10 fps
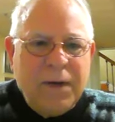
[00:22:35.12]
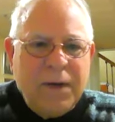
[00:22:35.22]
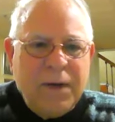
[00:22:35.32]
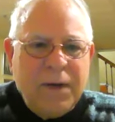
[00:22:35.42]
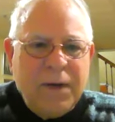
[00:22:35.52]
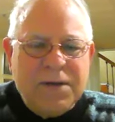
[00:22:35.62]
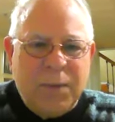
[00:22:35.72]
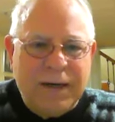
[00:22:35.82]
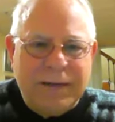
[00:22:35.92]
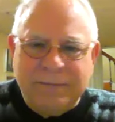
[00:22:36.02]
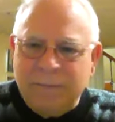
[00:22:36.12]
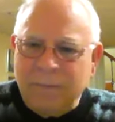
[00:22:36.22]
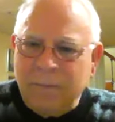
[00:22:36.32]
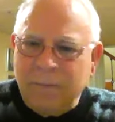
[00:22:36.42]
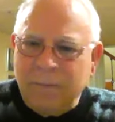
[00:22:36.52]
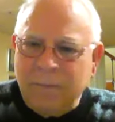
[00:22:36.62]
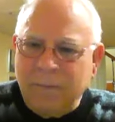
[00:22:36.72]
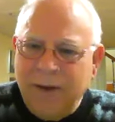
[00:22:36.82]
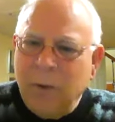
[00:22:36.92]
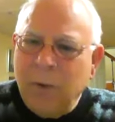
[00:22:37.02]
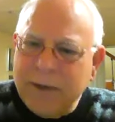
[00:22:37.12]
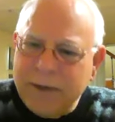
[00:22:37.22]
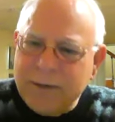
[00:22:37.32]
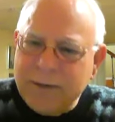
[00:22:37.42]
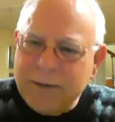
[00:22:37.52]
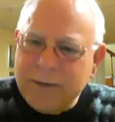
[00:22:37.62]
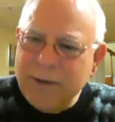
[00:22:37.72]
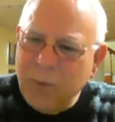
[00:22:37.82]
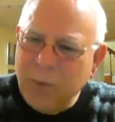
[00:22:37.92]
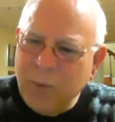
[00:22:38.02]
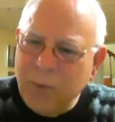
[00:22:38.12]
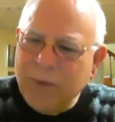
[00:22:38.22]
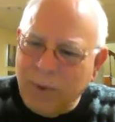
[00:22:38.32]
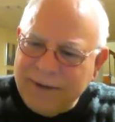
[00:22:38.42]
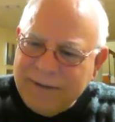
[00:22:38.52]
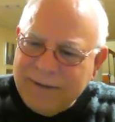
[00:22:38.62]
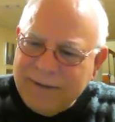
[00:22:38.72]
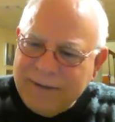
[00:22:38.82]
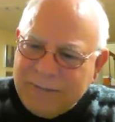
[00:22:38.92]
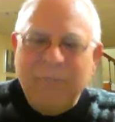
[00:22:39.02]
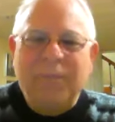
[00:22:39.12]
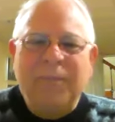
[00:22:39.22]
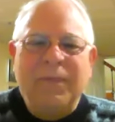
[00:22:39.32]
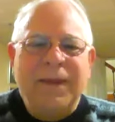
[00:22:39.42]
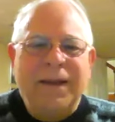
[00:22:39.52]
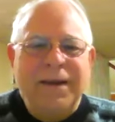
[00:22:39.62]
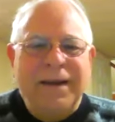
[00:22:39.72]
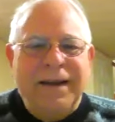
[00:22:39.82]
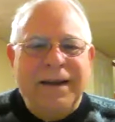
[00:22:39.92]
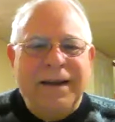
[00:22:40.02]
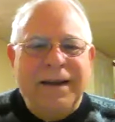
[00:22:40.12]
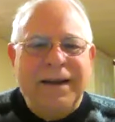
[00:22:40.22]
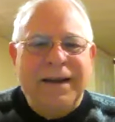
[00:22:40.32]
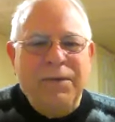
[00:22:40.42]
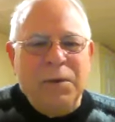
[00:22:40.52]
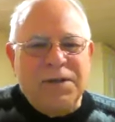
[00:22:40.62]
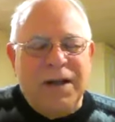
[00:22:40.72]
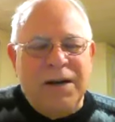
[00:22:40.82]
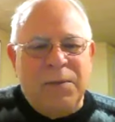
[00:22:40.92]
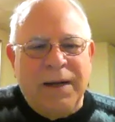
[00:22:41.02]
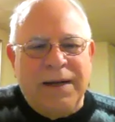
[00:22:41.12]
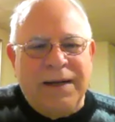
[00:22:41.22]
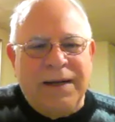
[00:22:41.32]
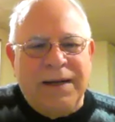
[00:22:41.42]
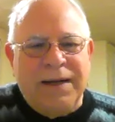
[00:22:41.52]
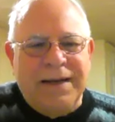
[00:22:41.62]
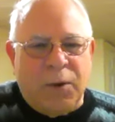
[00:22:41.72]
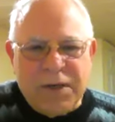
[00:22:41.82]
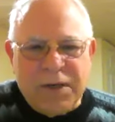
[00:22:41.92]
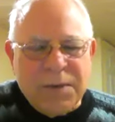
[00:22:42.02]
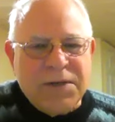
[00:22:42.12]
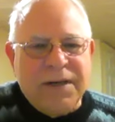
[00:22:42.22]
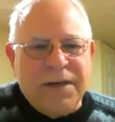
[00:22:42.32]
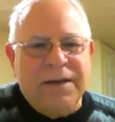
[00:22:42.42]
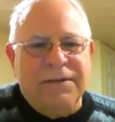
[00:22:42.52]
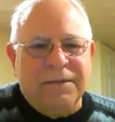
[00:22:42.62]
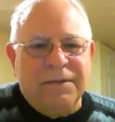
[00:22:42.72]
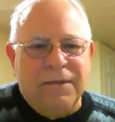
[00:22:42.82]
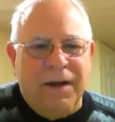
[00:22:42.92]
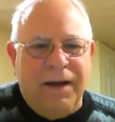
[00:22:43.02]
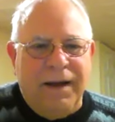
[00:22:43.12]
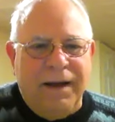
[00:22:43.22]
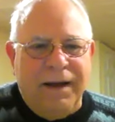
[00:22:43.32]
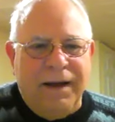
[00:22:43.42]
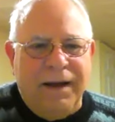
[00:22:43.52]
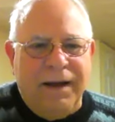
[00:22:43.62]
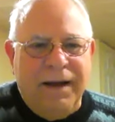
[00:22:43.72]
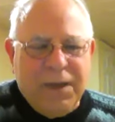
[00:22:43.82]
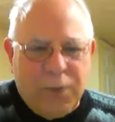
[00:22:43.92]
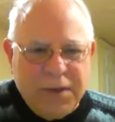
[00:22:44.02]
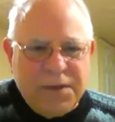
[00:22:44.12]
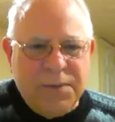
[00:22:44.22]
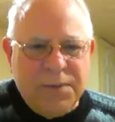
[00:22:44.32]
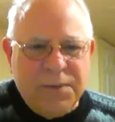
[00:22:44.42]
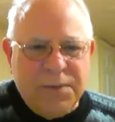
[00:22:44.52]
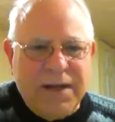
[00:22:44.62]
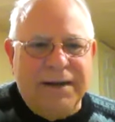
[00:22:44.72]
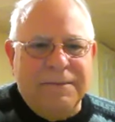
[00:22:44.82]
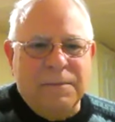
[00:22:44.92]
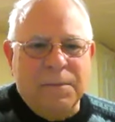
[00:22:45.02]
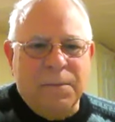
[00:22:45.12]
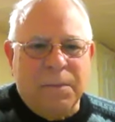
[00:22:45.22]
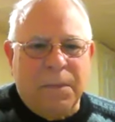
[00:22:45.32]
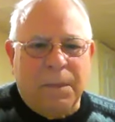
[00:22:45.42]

How are we going to celebrate it? Well, here's a new one for you. We've always celebrated Christmas Eve and Christmas Day.